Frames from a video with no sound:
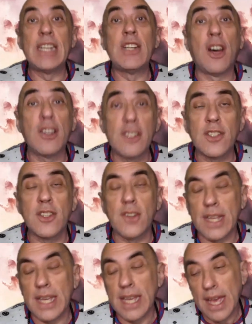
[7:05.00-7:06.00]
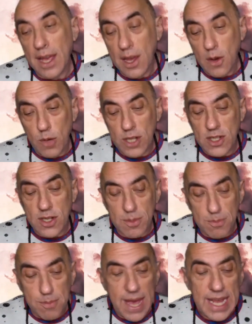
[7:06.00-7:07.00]
not doing, which
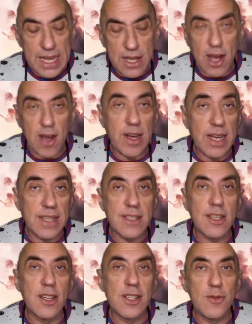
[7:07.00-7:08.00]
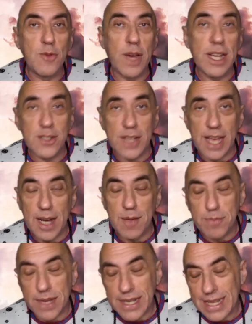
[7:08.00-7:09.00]
may go a certain way to help,
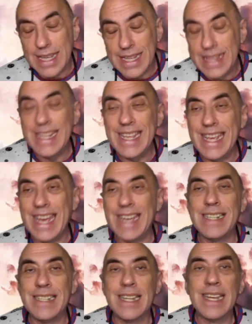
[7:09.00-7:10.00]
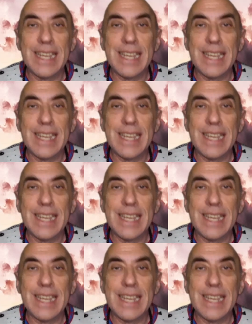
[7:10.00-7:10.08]
but in the end,